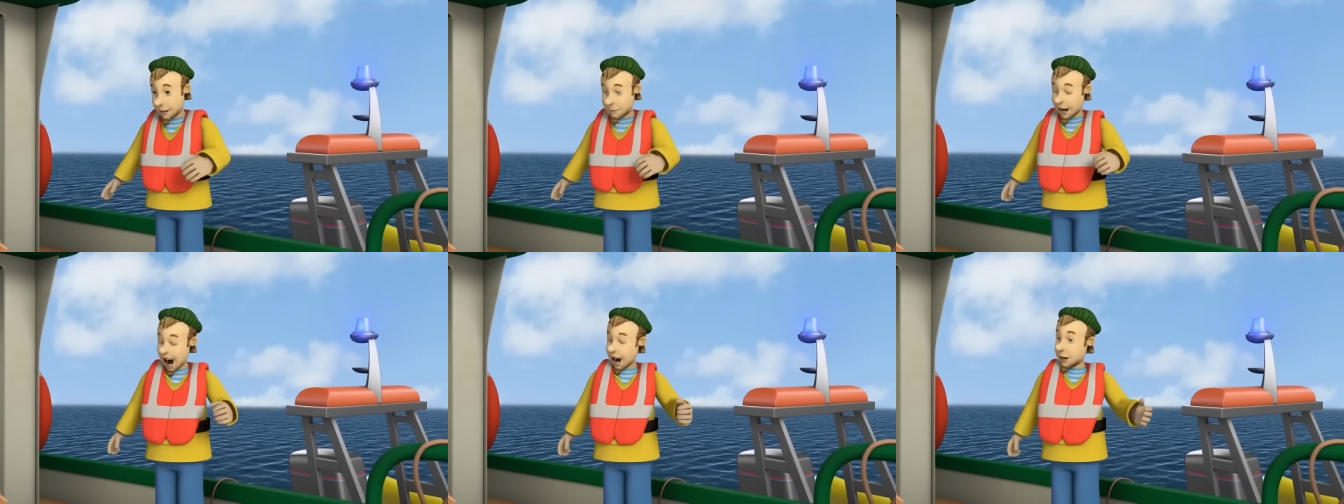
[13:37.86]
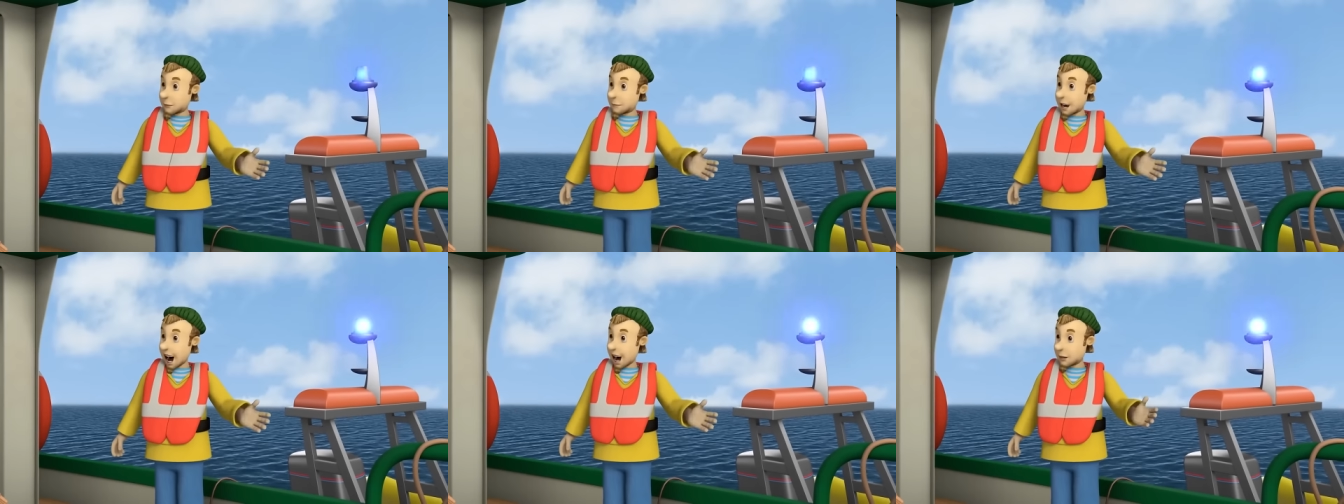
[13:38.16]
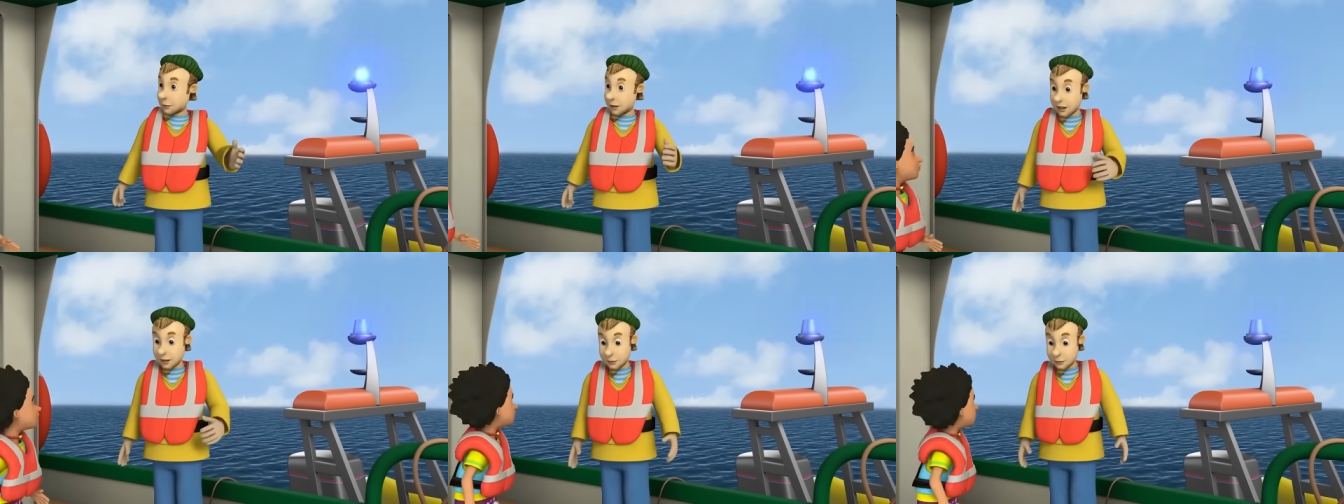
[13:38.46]
Come on,
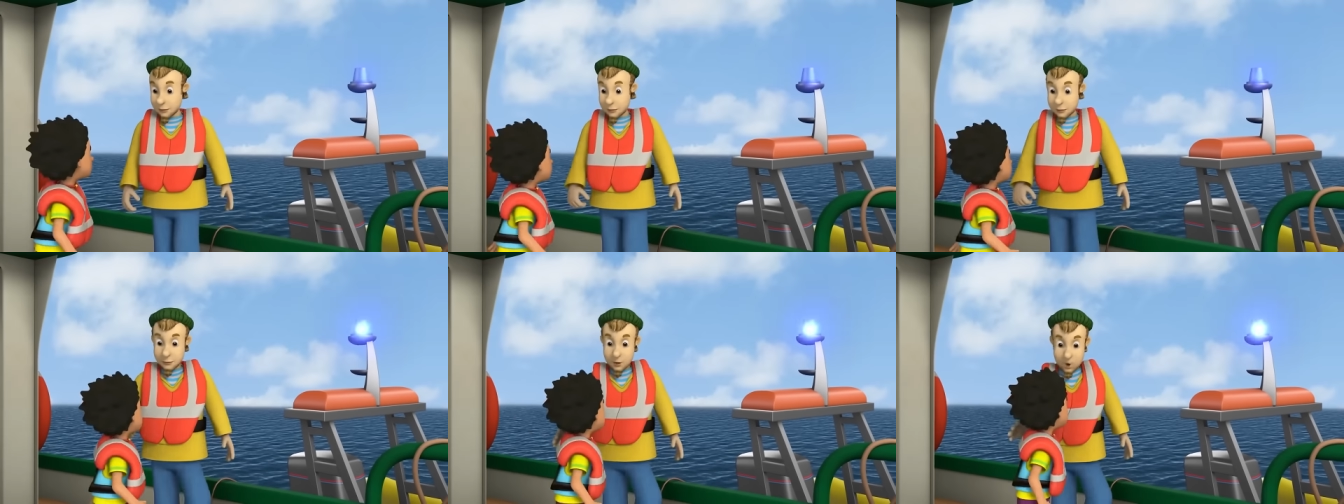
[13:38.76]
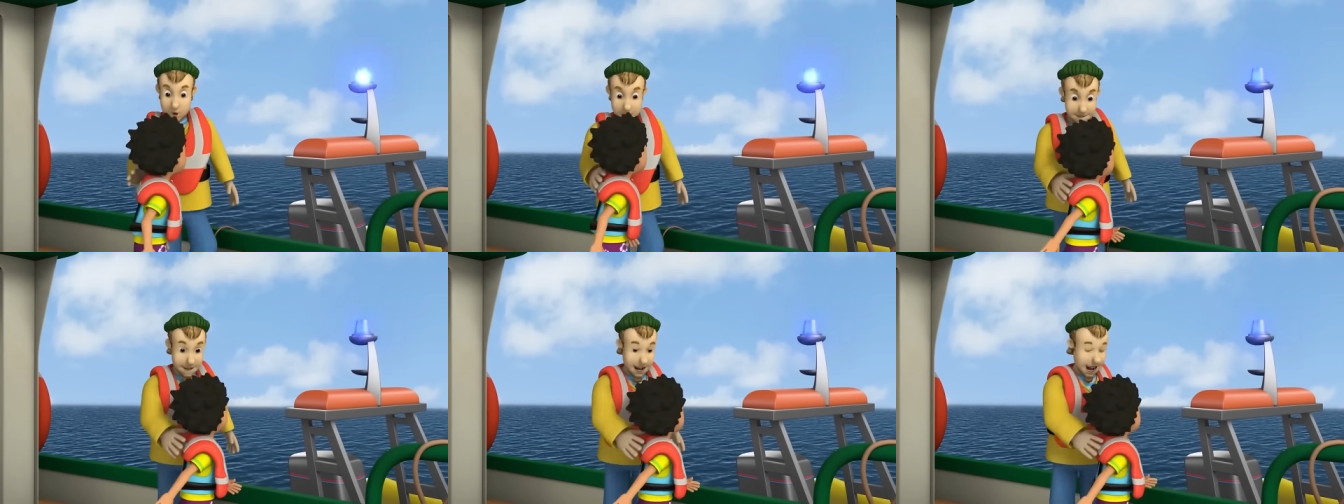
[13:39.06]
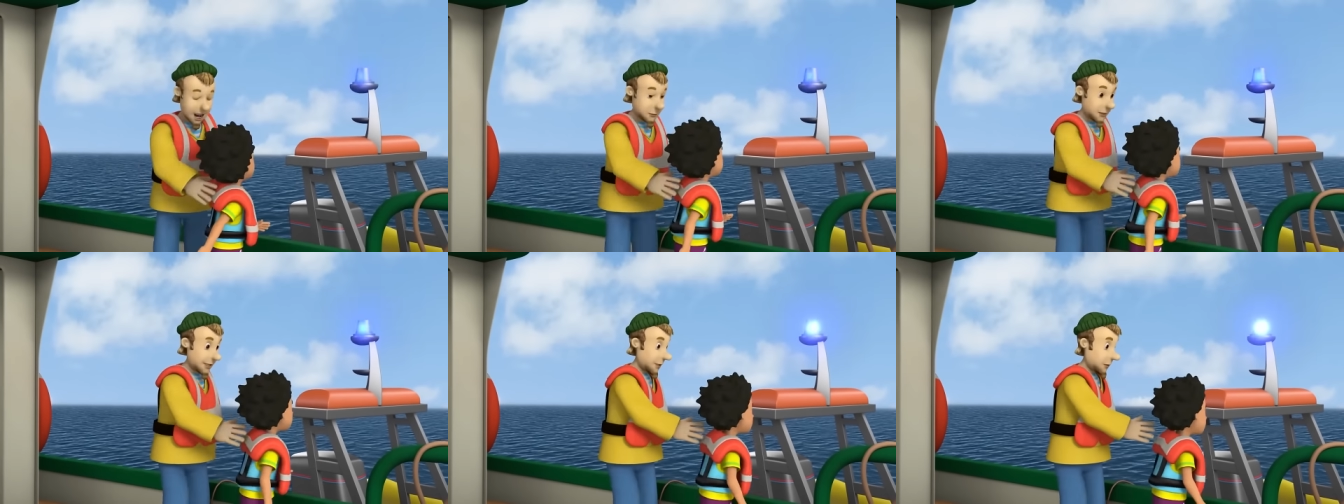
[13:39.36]
Mandy. You
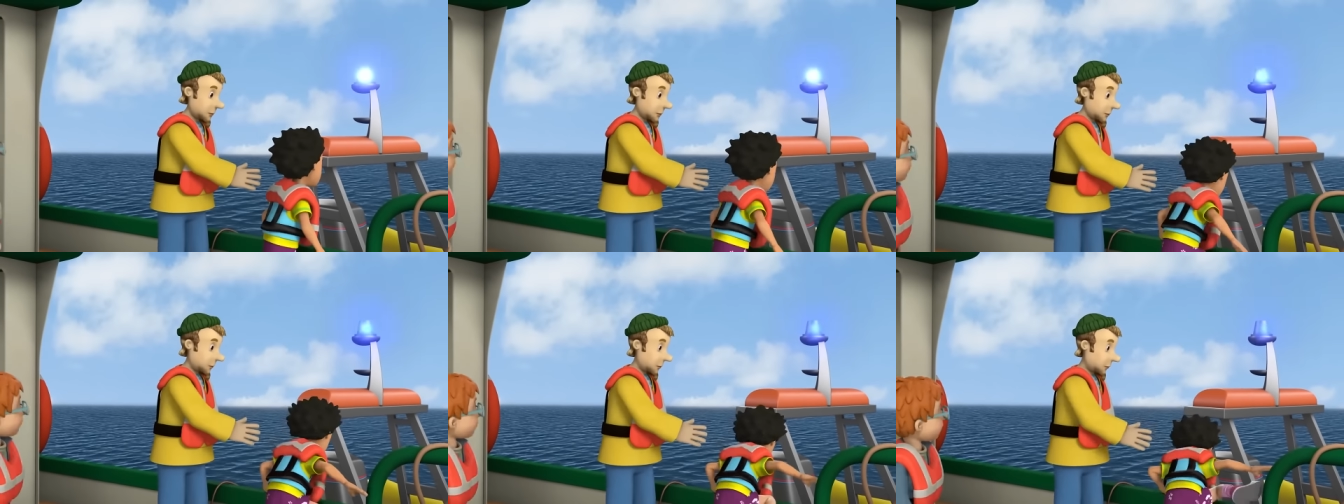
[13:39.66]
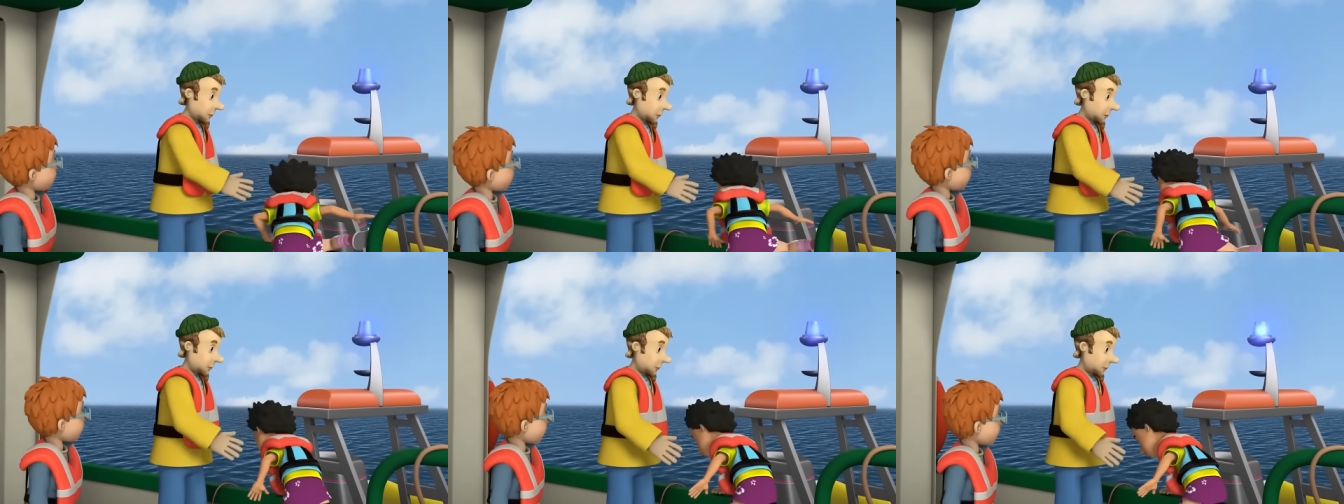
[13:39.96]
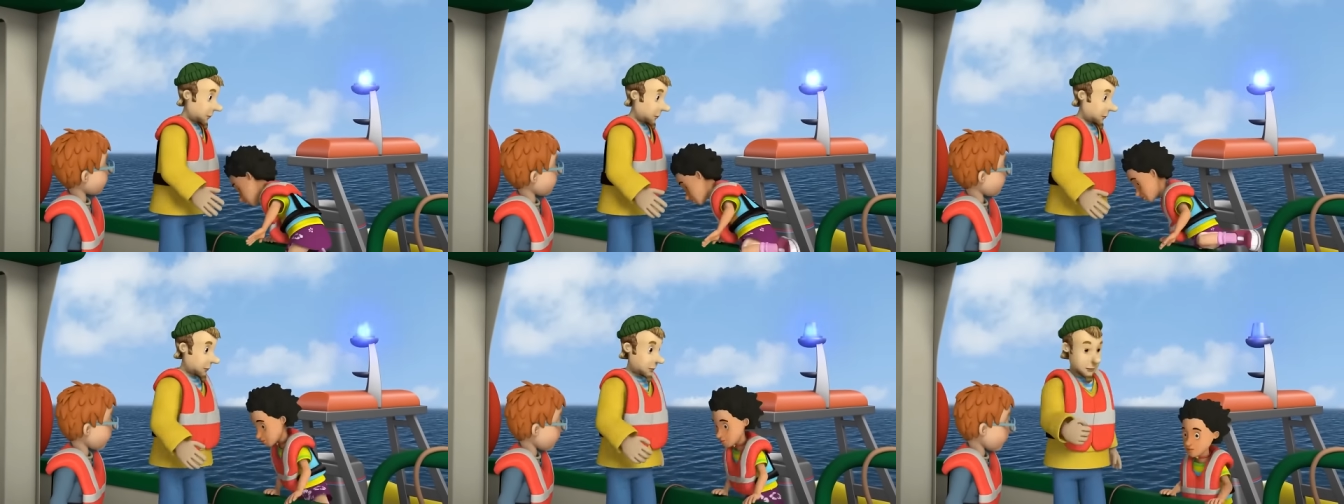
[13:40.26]
first.
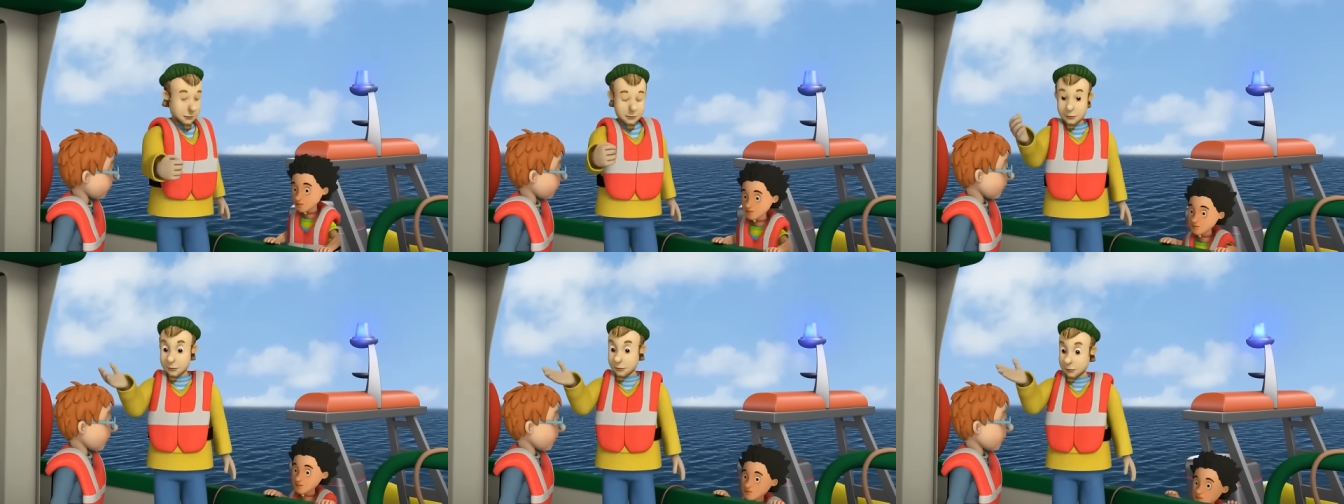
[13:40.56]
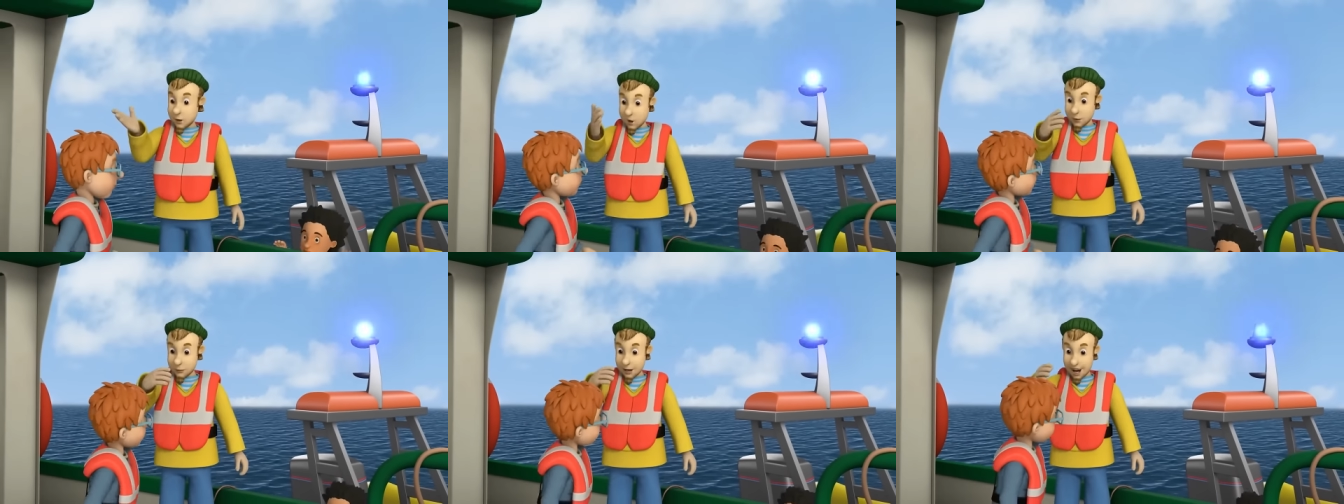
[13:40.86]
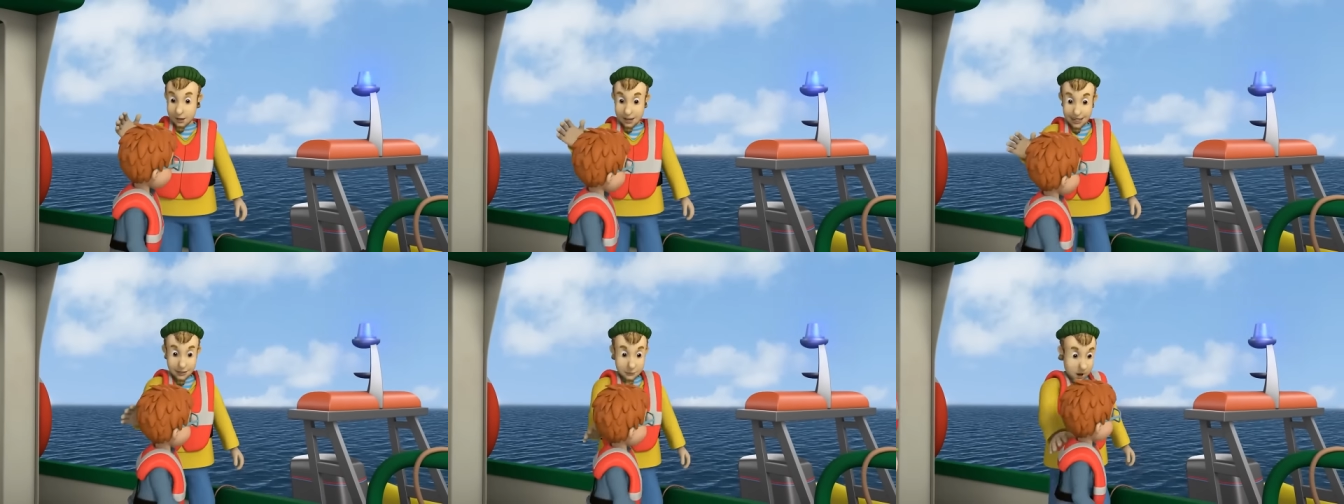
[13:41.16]
You
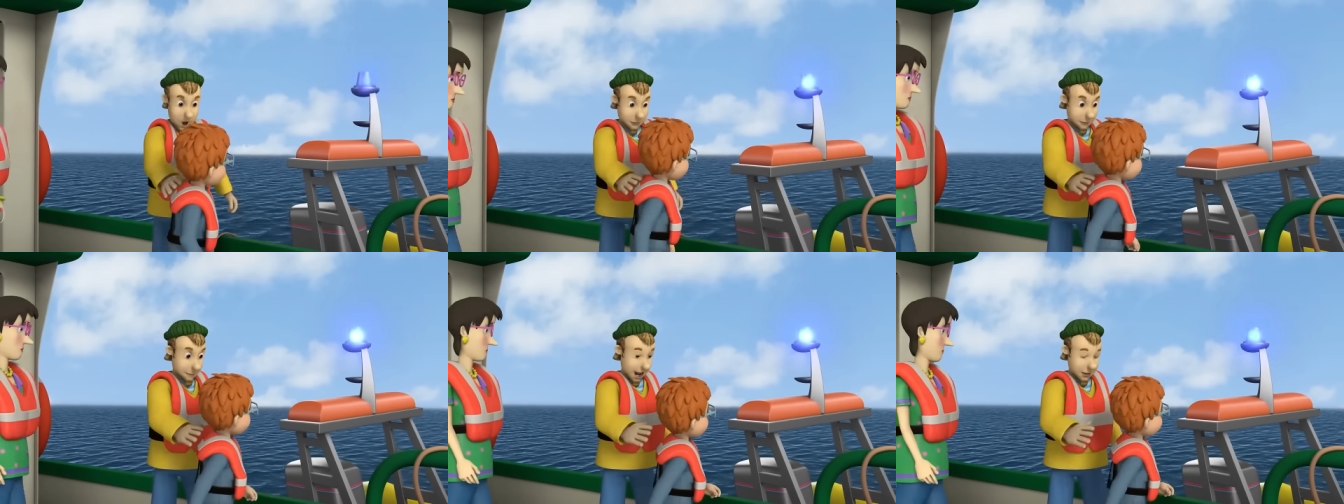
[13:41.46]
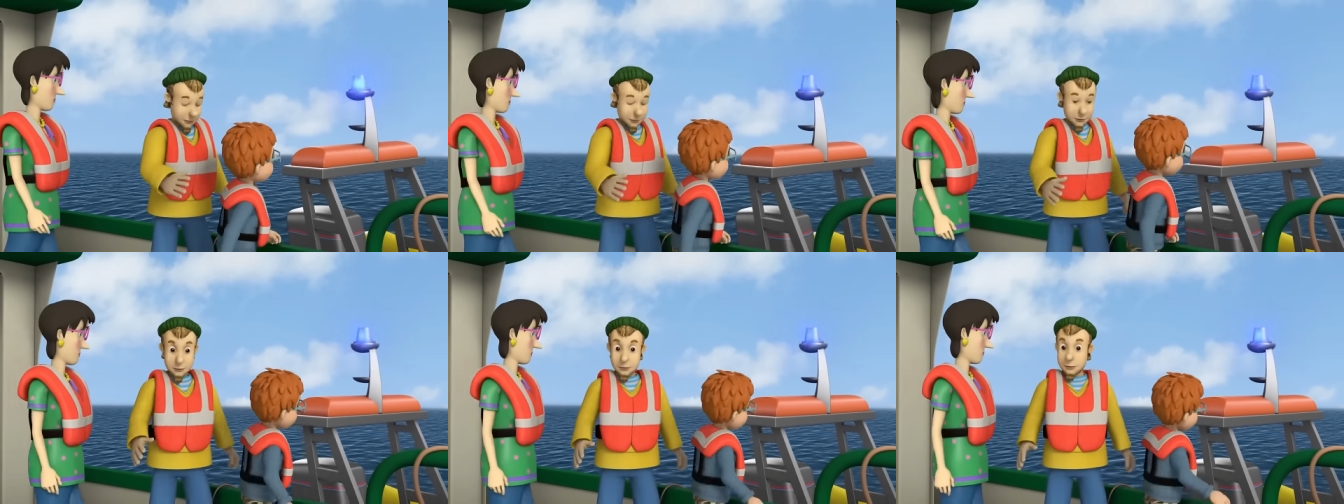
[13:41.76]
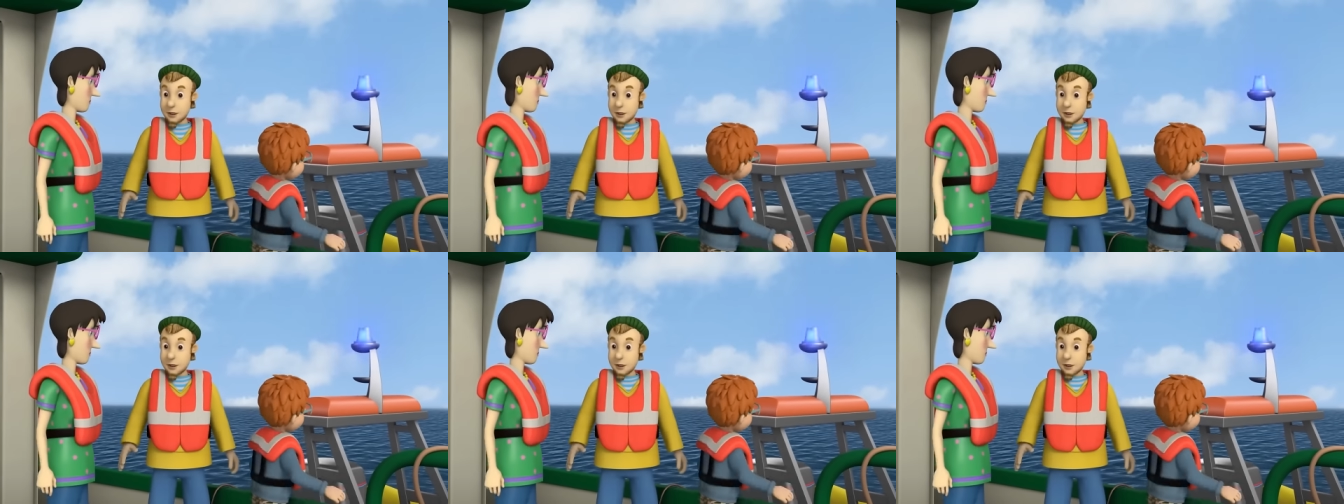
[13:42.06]
next, Norman.